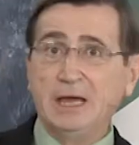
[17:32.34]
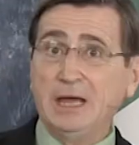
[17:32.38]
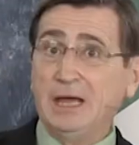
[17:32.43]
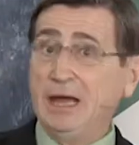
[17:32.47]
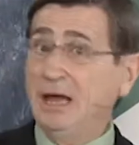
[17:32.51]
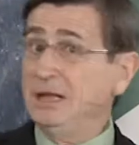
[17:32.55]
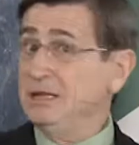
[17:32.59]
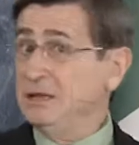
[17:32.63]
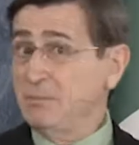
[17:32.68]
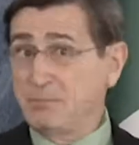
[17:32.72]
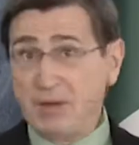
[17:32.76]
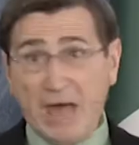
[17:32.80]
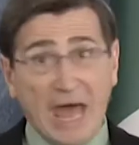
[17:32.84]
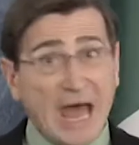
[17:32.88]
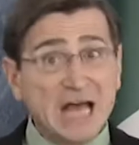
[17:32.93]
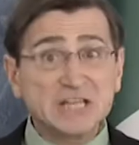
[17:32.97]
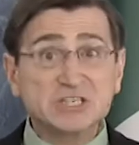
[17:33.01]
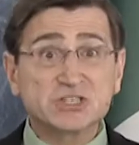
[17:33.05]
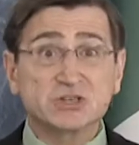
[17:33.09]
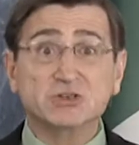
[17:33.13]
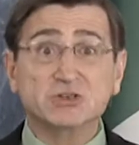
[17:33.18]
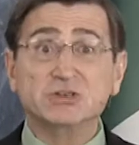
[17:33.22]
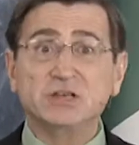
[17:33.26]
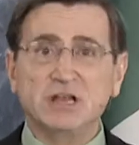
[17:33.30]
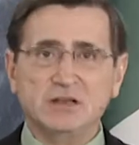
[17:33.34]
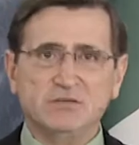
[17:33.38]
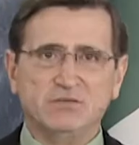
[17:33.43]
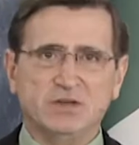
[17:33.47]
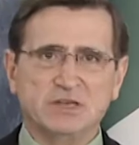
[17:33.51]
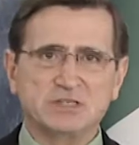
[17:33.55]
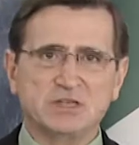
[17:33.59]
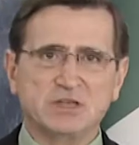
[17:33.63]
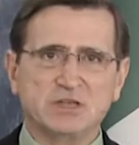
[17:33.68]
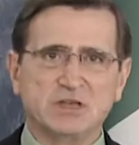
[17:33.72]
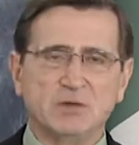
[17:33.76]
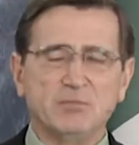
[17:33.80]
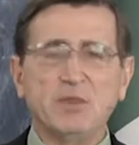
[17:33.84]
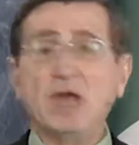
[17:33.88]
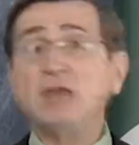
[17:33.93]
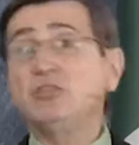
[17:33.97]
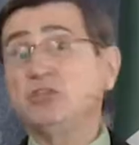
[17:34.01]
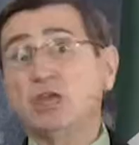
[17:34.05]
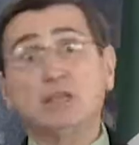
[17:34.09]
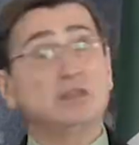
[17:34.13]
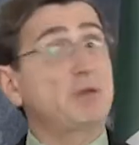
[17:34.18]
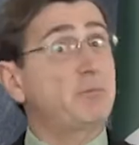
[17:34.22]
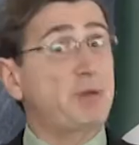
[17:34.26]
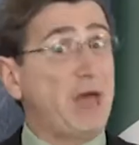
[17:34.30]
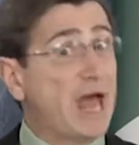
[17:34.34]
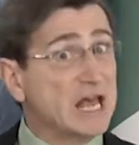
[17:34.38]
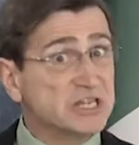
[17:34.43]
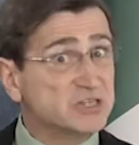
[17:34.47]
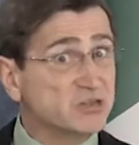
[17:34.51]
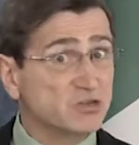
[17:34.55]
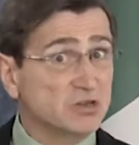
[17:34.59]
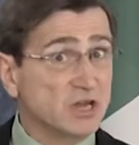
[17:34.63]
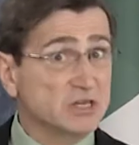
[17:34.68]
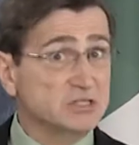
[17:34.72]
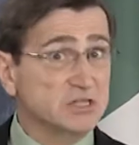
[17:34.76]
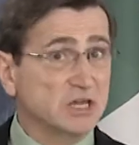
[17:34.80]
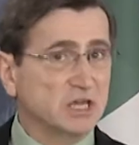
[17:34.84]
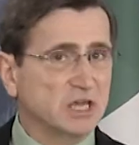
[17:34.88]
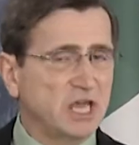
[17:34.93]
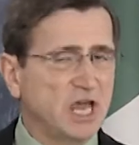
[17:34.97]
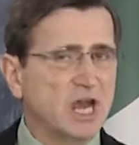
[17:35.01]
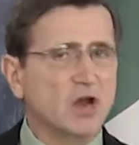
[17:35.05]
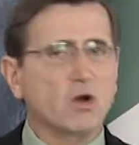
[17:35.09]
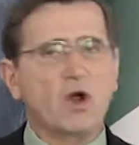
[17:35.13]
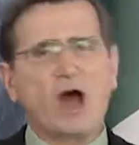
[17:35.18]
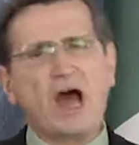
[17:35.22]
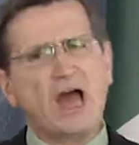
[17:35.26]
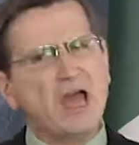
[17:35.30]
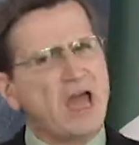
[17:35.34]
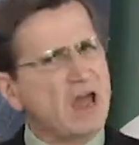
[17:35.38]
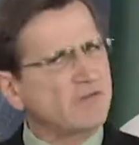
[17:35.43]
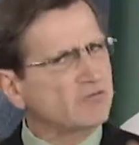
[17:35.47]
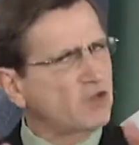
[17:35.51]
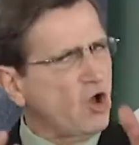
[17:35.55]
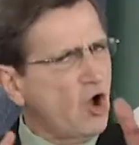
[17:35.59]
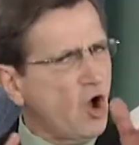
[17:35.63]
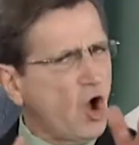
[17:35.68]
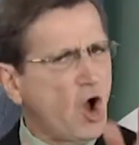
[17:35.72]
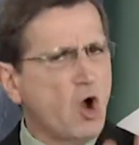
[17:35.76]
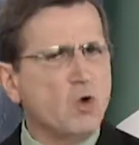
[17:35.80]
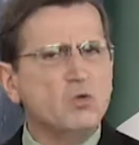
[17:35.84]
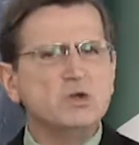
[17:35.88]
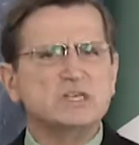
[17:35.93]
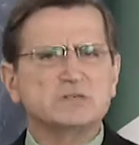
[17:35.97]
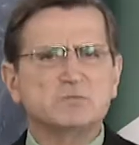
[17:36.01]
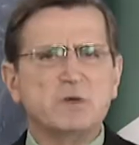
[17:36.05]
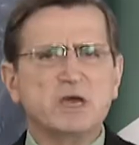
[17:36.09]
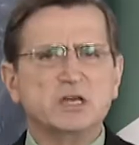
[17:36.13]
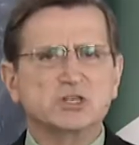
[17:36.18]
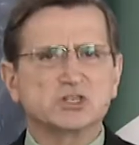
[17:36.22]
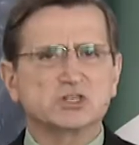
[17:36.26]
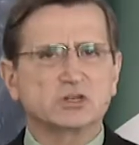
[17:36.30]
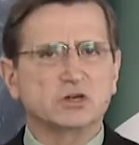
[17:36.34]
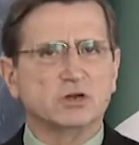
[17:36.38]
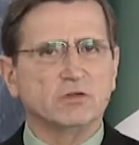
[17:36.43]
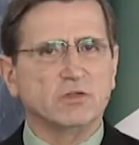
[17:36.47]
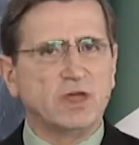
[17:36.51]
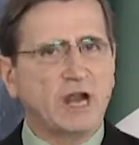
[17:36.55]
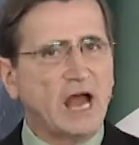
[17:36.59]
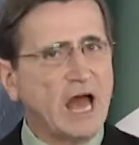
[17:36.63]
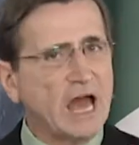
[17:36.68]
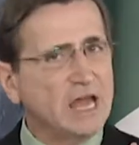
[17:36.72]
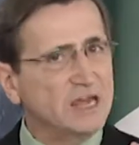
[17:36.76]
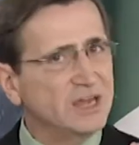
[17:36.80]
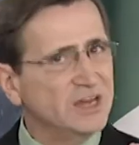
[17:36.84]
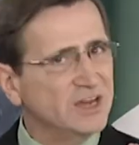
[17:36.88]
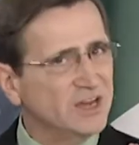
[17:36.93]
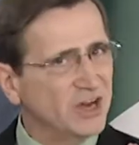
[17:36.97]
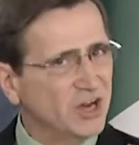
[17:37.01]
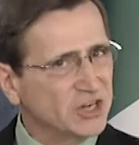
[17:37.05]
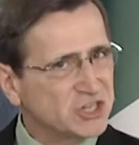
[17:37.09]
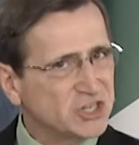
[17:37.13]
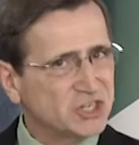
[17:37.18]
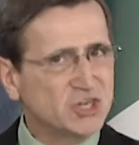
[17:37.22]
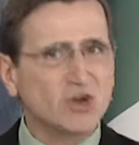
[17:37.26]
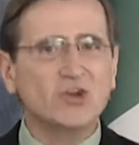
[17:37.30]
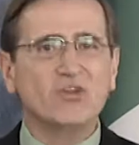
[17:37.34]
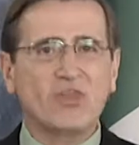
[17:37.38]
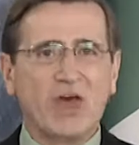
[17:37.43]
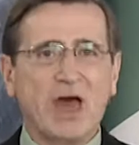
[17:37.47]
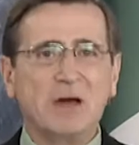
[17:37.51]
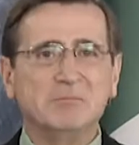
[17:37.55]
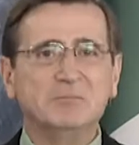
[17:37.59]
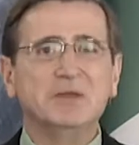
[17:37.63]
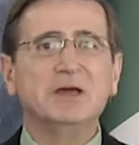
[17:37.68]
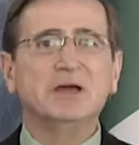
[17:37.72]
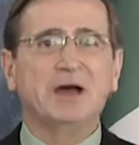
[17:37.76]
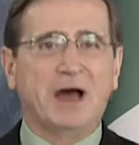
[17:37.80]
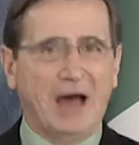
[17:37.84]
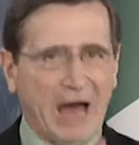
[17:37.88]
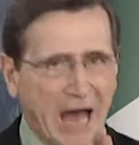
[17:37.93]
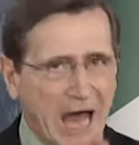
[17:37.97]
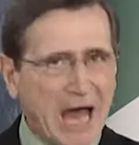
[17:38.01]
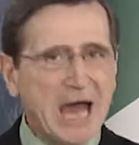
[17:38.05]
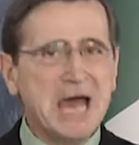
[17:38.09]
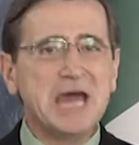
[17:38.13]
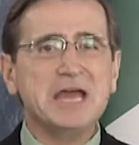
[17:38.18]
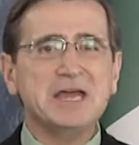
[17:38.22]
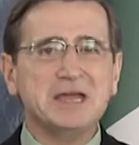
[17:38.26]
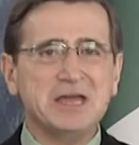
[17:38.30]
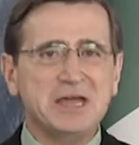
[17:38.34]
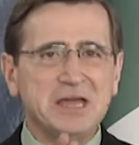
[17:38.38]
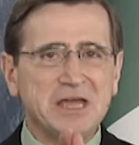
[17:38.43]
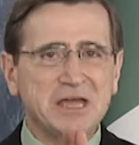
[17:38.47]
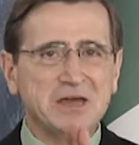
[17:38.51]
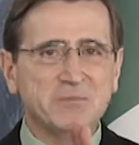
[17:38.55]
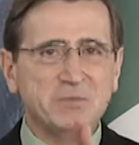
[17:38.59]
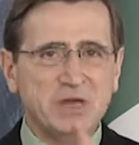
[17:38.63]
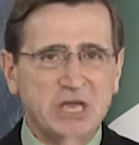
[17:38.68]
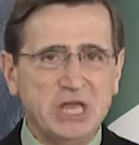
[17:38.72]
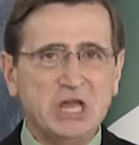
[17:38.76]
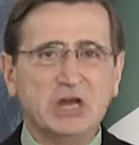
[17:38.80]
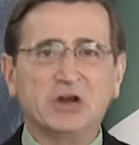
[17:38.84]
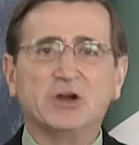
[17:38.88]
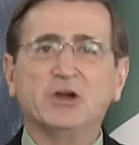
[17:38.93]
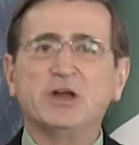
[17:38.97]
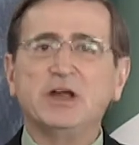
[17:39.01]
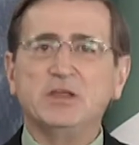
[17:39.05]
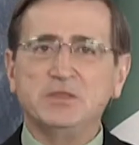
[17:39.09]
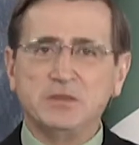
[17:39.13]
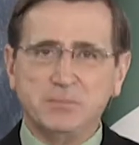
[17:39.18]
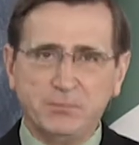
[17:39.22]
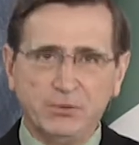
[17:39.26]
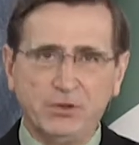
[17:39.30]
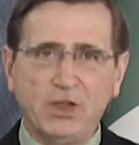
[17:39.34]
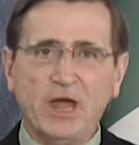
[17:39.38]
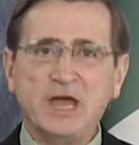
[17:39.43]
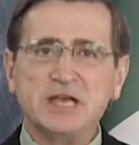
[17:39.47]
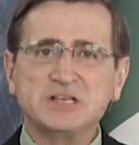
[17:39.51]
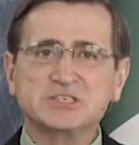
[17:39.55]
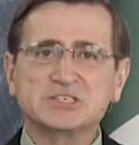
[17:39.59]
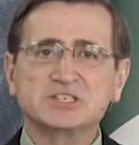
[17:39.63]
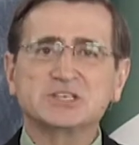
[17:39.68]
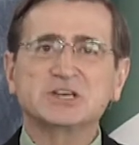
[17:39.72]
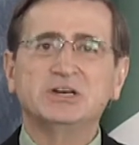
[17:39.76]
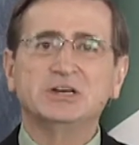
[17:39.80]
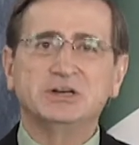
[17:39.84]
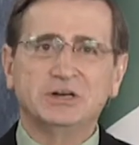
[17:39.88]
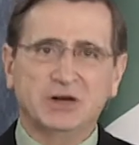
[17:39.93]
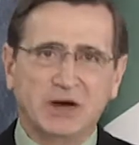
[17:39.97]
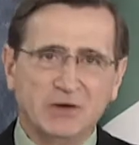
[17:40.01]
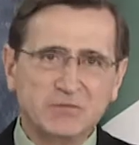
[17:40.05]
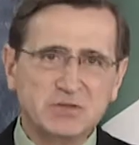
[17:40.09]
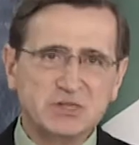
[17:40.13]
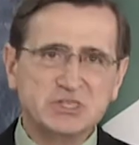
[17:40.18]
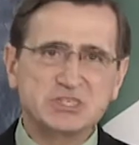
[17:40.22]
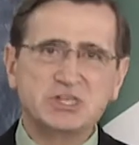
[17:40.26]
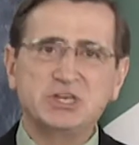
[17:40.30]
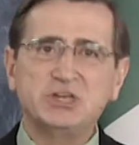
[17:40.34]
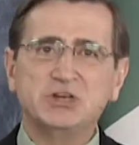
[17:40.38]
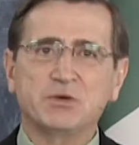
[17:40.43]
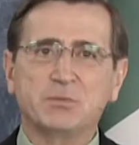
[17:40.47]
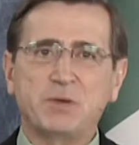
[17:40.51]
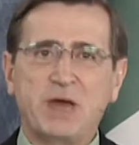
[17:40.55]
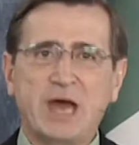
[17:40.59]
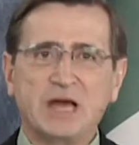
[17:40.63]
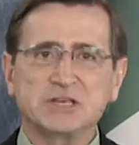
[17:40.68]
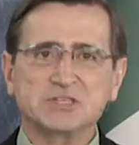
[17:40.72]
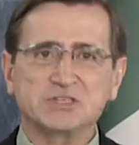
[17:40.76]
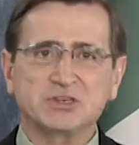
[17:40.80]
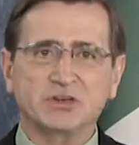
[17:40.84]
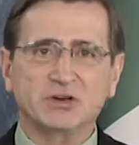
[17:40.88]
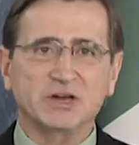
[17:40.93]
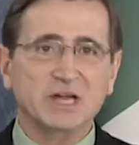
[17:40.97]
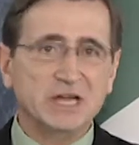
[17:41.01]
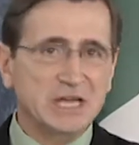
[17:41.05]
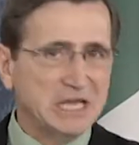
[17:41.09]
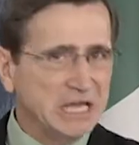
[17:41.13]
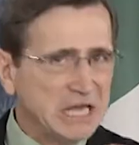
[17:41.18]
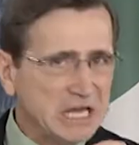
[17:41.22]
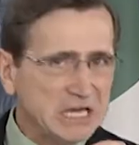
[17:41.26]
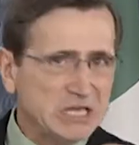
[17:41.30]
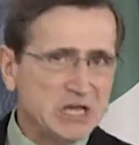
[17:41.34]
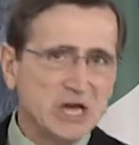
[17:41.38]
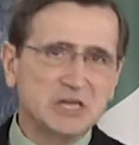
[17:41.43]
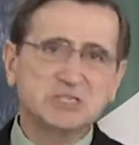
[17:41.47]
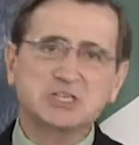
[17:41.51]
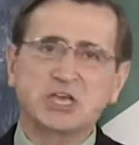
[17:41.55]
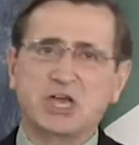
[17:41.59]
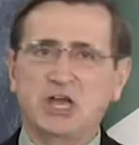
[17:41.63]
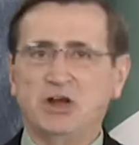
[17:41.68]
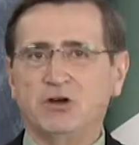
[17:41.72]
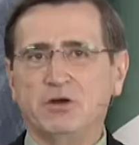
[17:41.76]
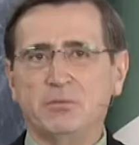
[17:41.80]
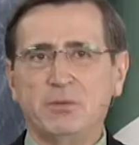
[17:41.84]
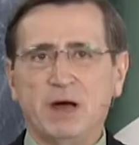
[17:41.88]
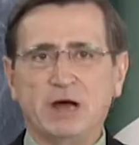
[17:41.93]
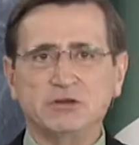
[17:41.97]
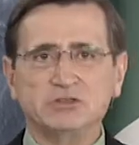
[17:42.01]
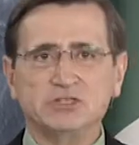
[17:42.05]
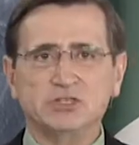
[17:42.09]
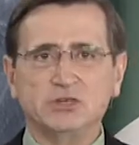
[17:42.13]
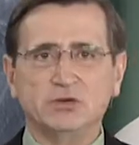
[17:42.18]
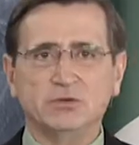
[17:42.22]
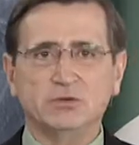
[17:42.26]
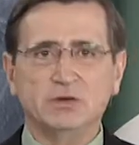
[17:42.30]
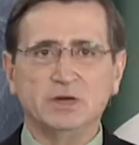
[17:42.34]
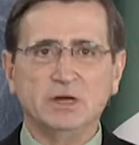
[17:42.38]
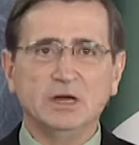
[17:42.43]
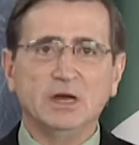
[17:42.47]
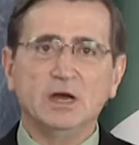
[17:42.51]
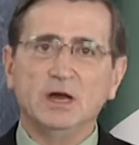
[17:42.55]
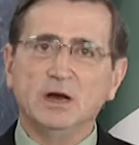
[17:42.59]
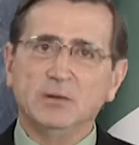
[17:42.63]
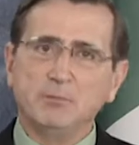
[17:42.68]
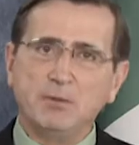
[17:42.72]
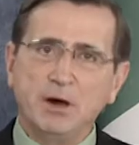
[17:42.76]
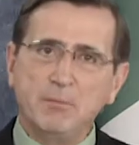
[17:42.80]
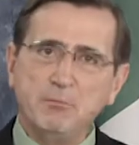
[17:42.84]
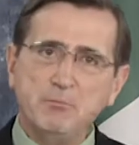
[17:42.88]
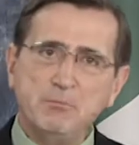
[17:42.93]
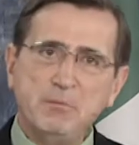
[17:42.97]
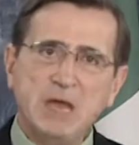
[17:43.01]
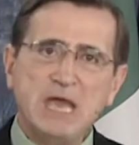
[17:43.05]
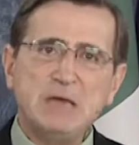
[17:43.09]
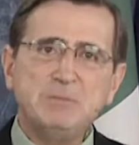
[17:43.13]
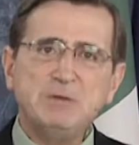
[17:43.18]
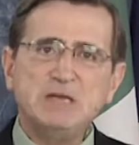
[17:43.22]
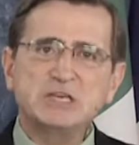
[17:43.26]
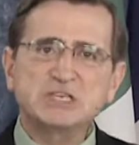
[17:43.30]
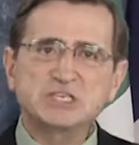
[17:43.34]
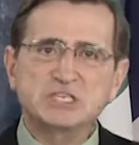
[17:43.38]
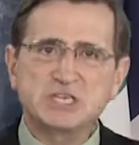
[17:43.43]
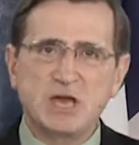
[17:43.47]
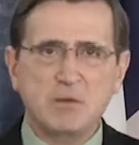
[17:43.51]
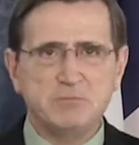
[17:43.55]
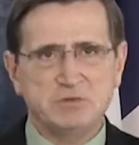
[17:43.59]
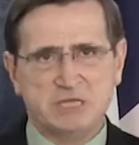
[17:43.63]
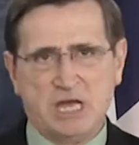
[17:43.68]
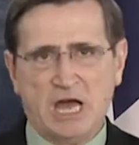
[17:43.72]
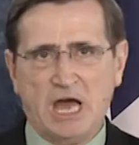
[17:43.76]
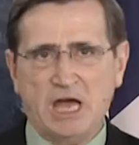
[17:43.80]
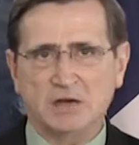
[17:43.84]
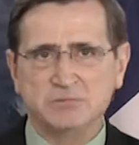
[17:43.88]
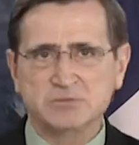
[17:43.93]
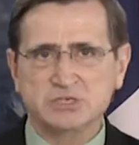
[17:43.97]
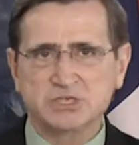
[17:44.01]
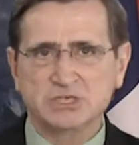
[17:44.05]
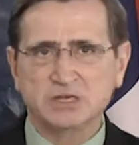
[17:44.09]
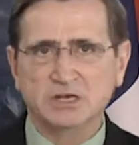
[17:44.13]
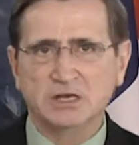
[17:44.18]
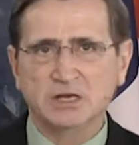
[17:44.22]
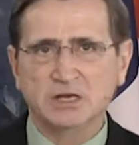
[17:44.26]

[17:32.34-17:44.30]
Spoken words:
and the pastor didn't visit them, they think the pastor doesn't care. I have to always make sure that I assure them, I am here in the place of the senior pastor. He does care about you. But maybe sometimes